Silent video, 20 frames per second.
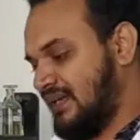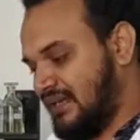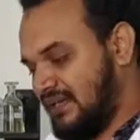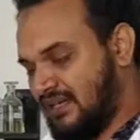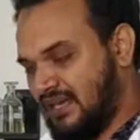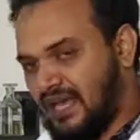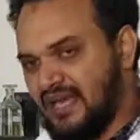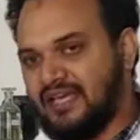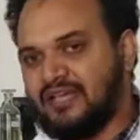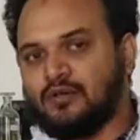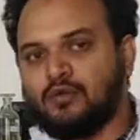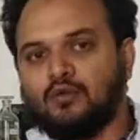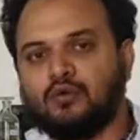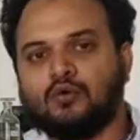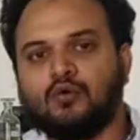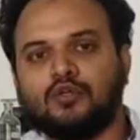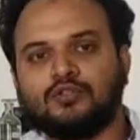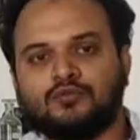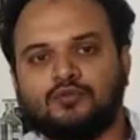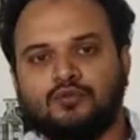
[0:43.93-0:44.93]
like
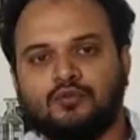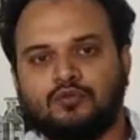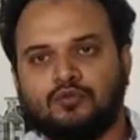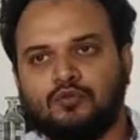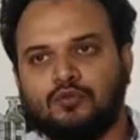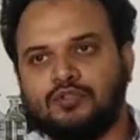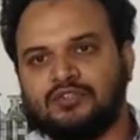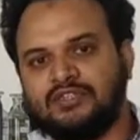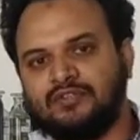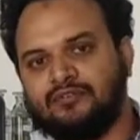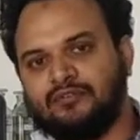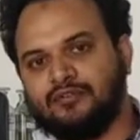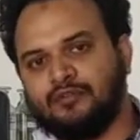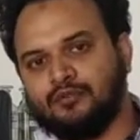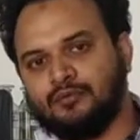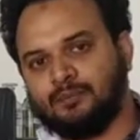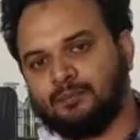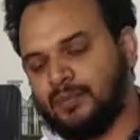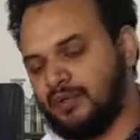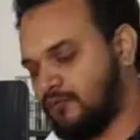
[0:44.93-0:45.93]
glucose, fructose, if
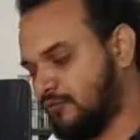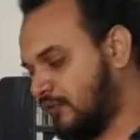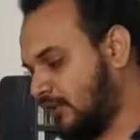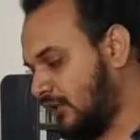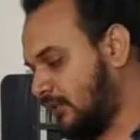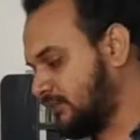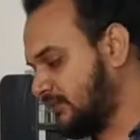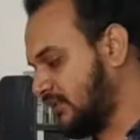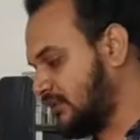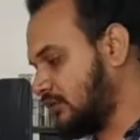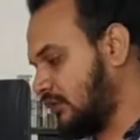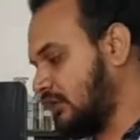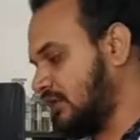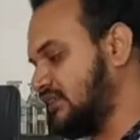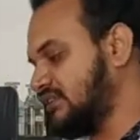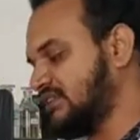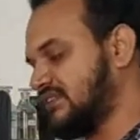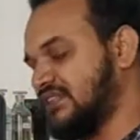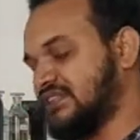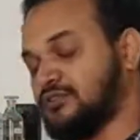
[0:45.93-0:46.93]
you perform the
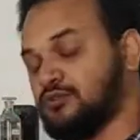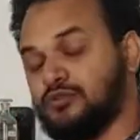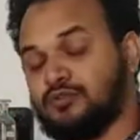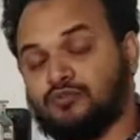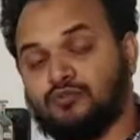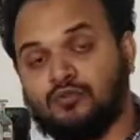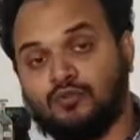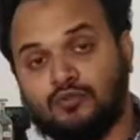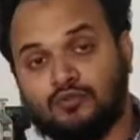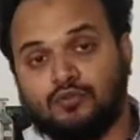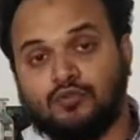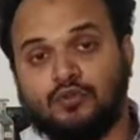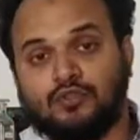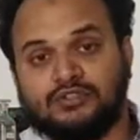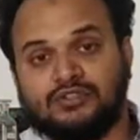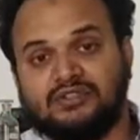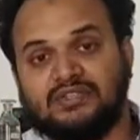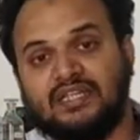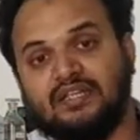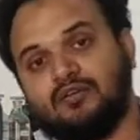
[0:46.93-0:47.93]
Tollen's test with
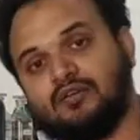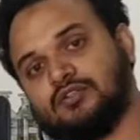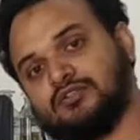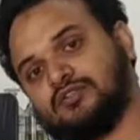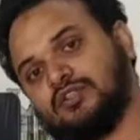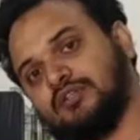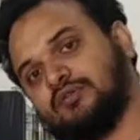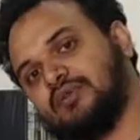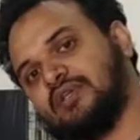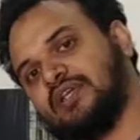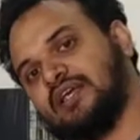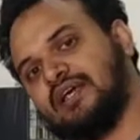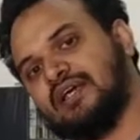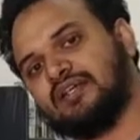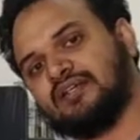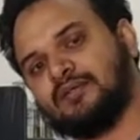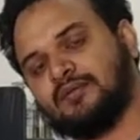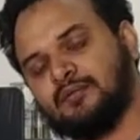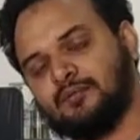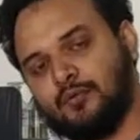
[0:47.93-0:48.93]
fructose, then also you will
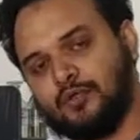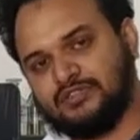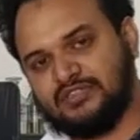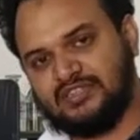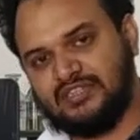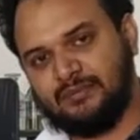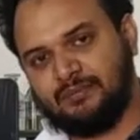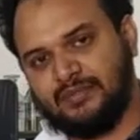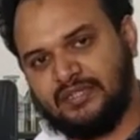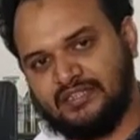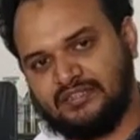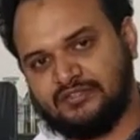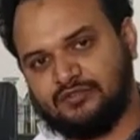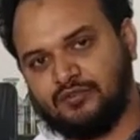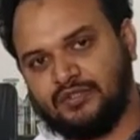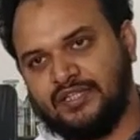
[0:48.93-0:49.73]
get positive test.